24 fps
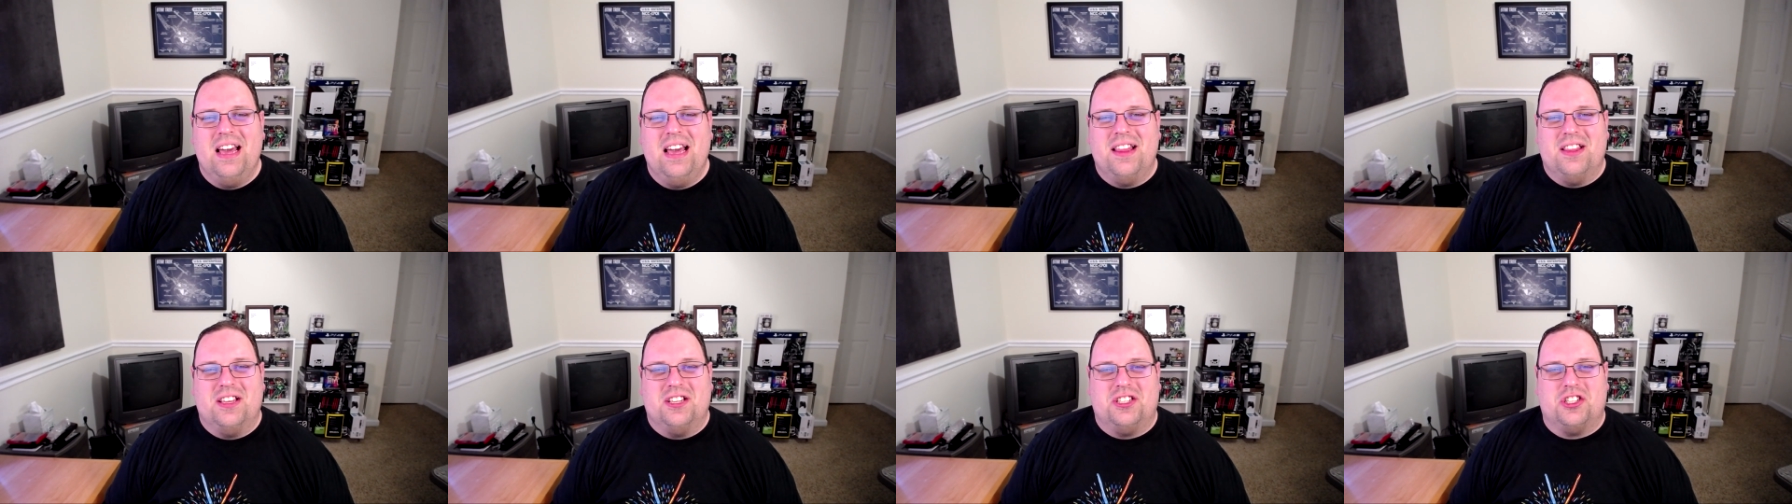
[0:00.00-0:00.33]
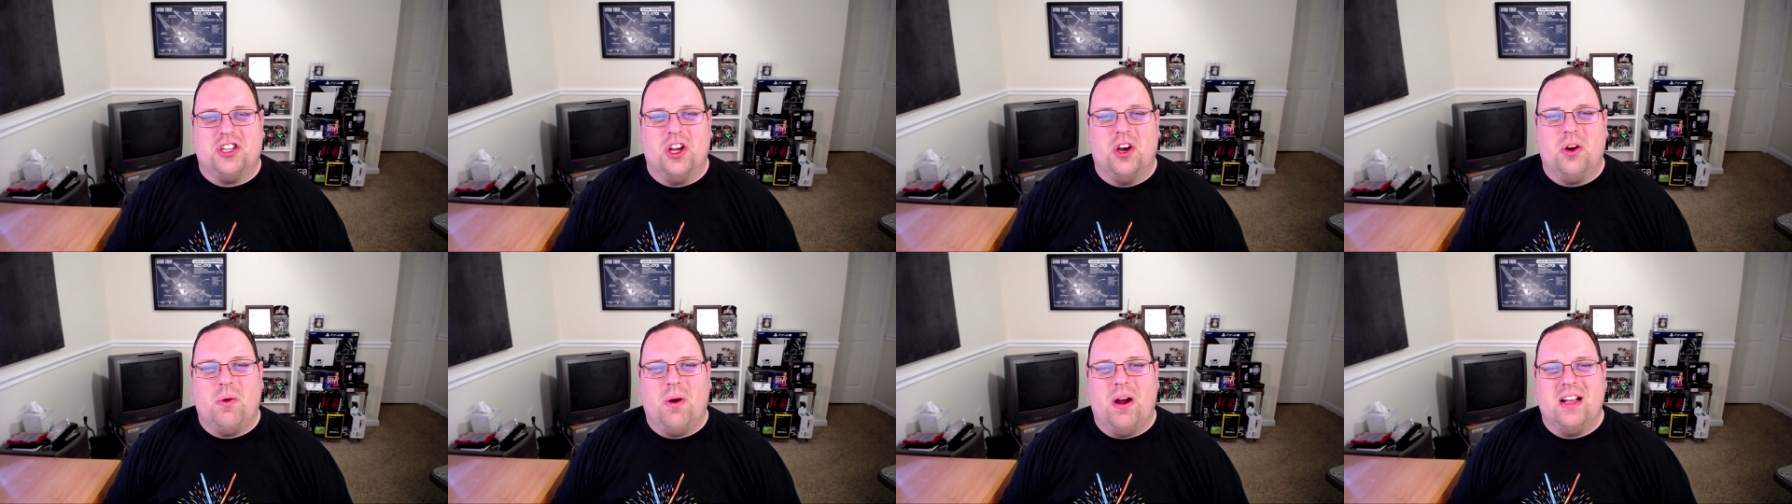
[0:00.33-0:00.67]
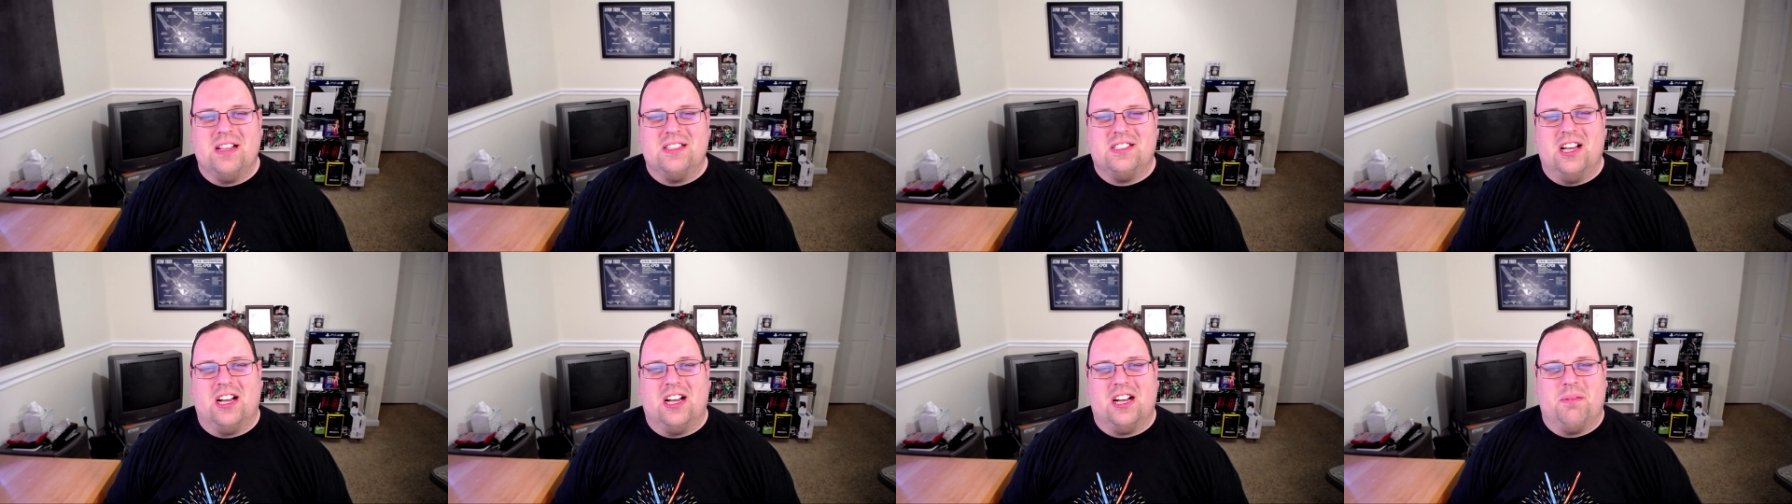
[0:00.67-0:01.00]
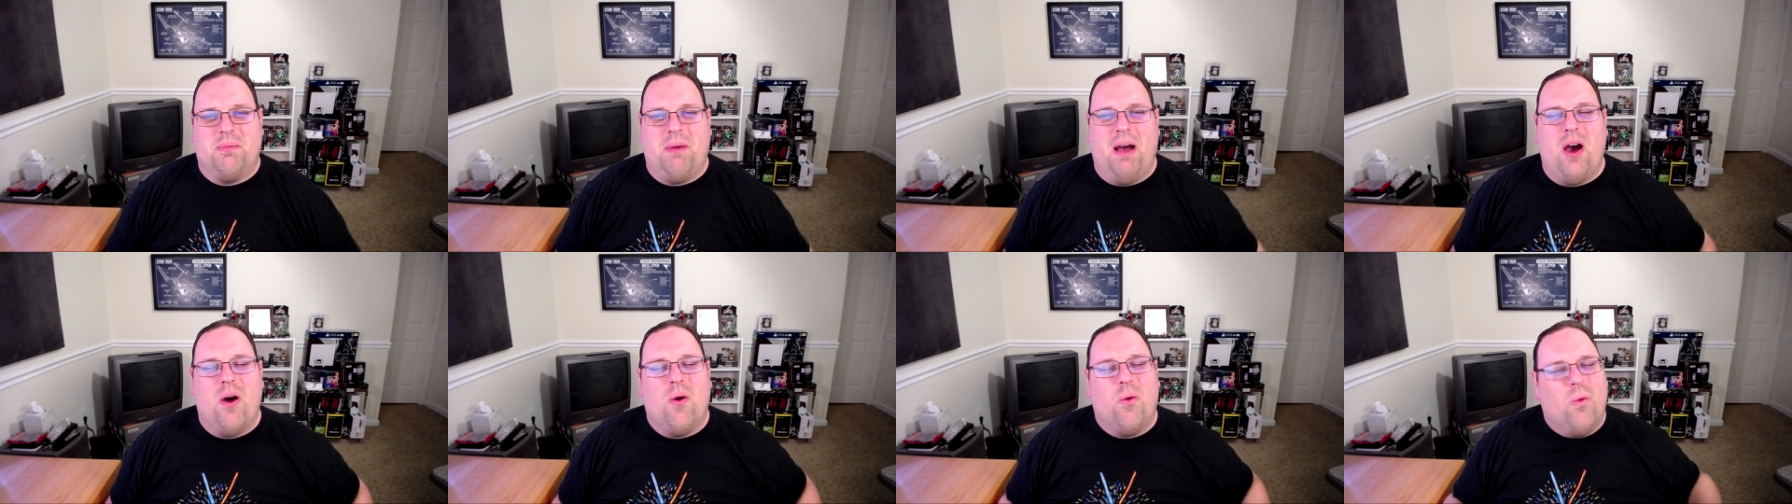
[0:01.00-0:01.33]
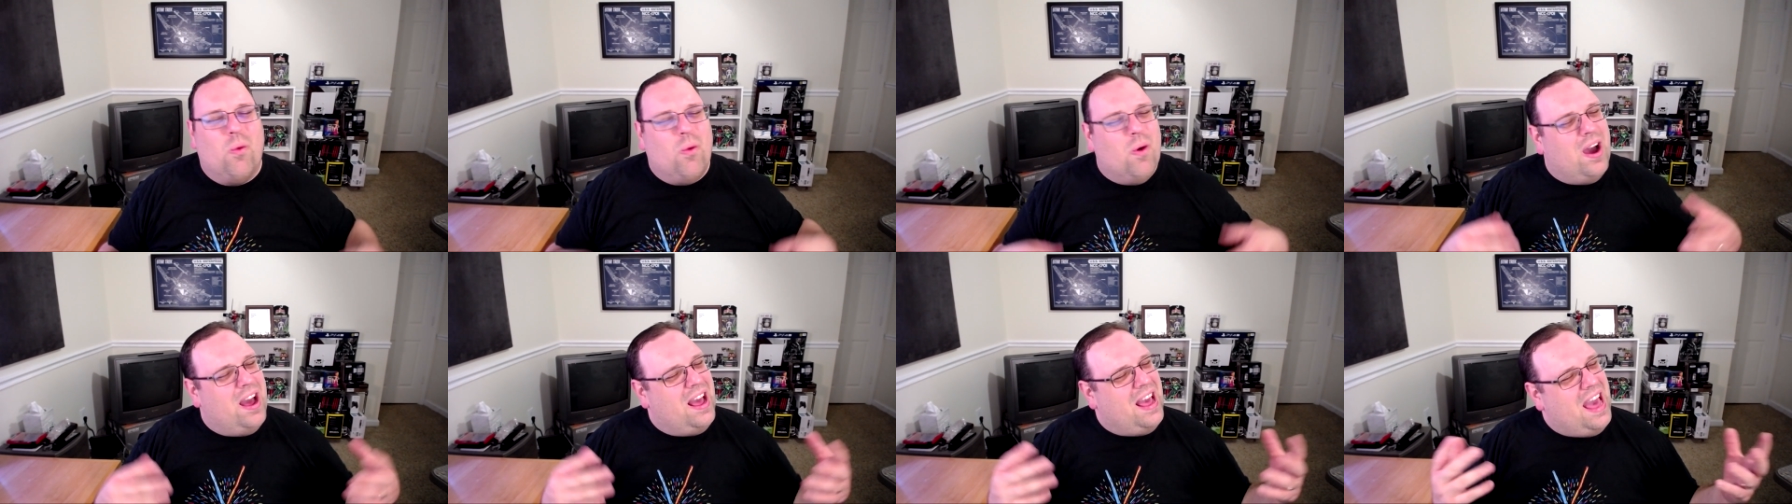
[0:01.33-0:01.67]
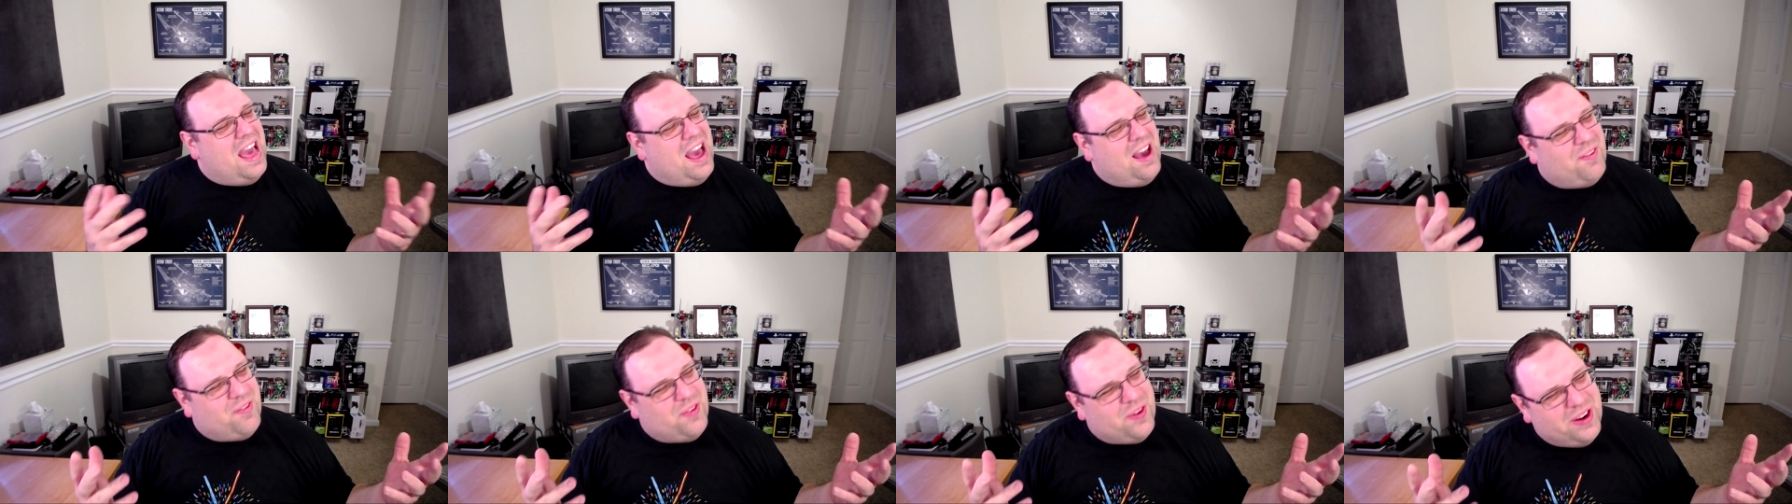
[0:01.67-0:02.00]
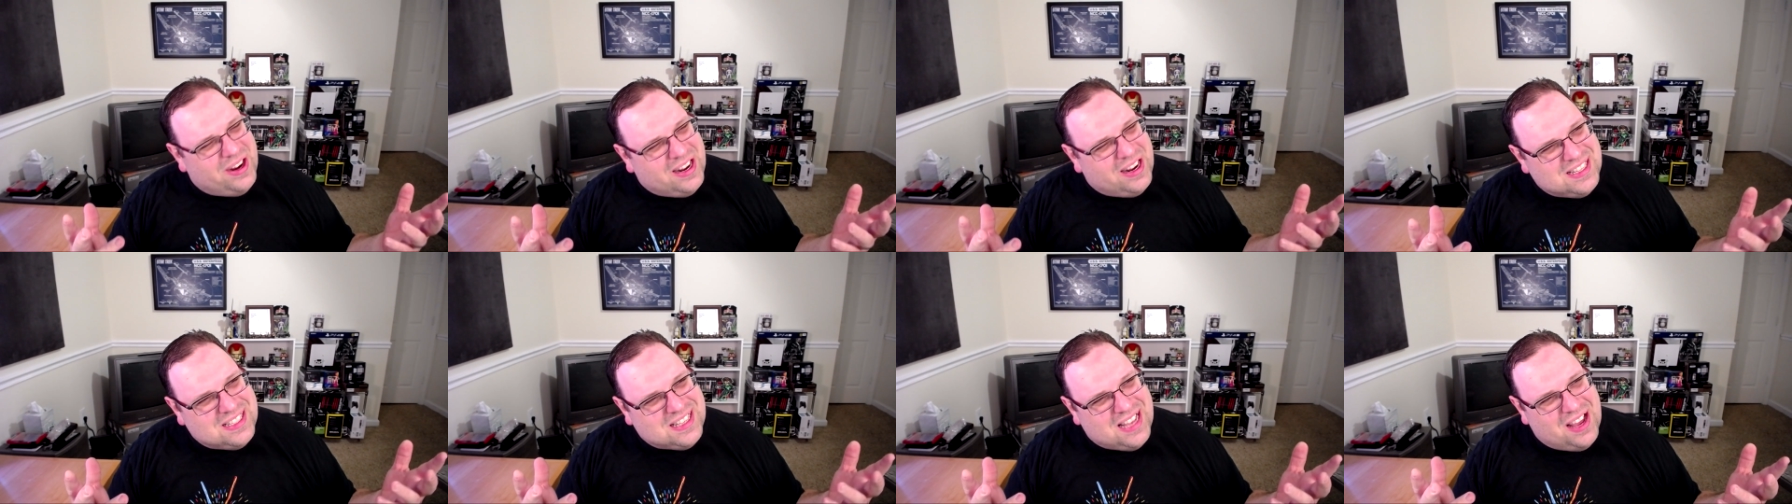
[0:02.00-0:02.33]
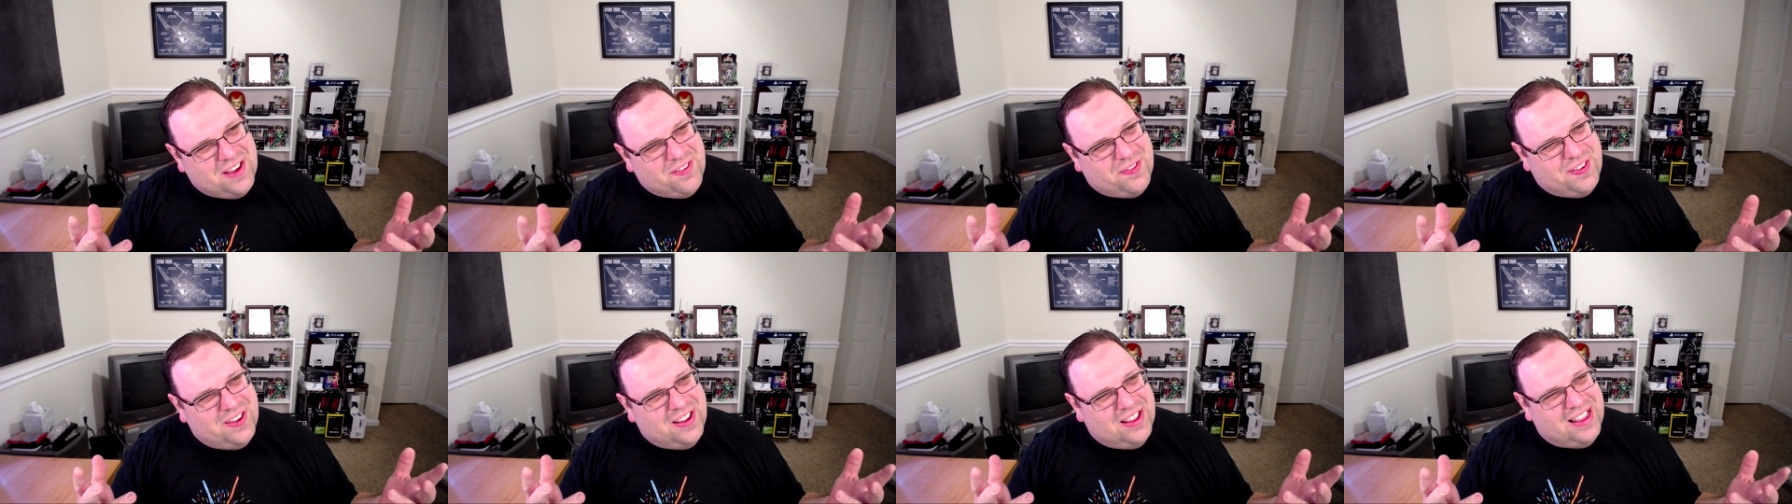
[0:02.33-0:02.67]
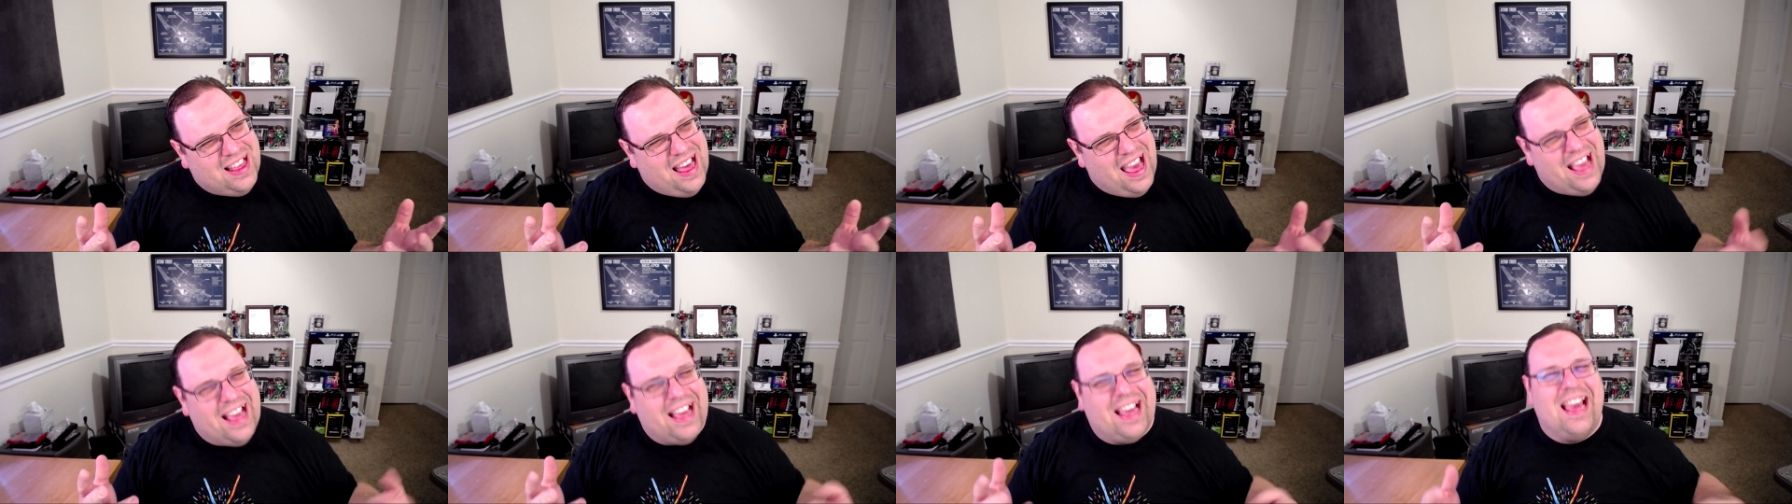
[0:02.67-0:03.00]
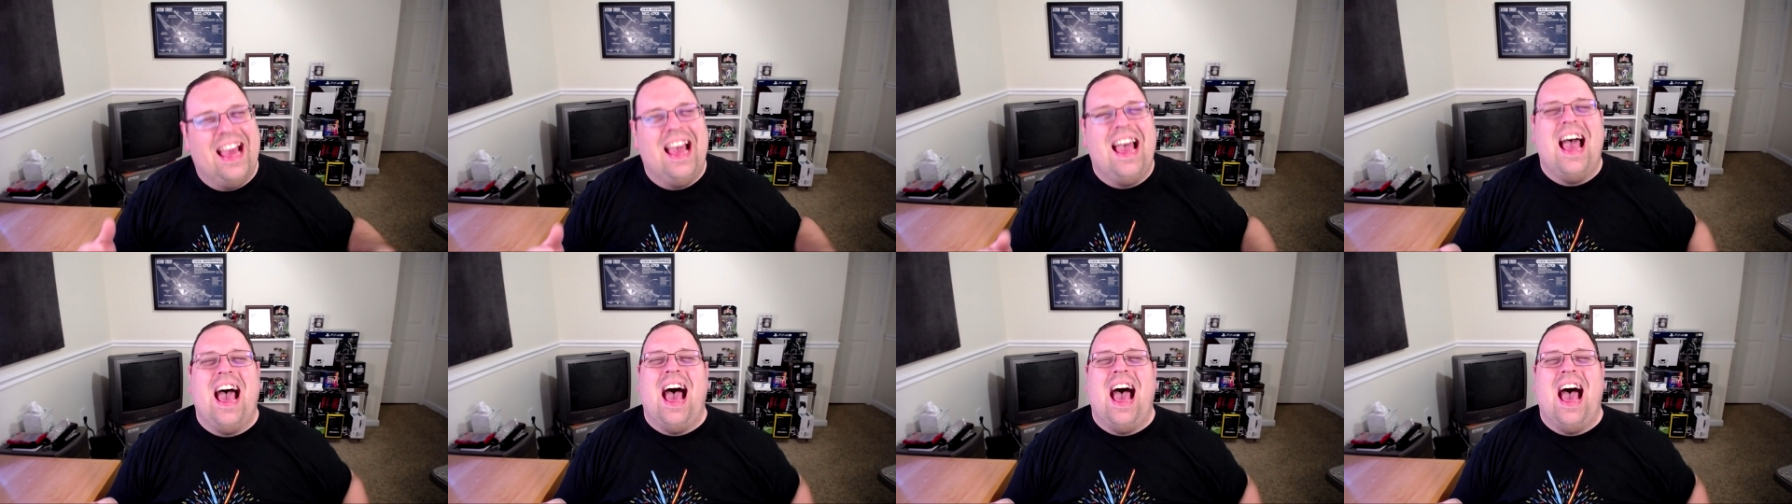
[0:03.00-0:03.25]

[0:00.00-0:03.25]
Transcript: the show where I talk about whatever it is I feel like.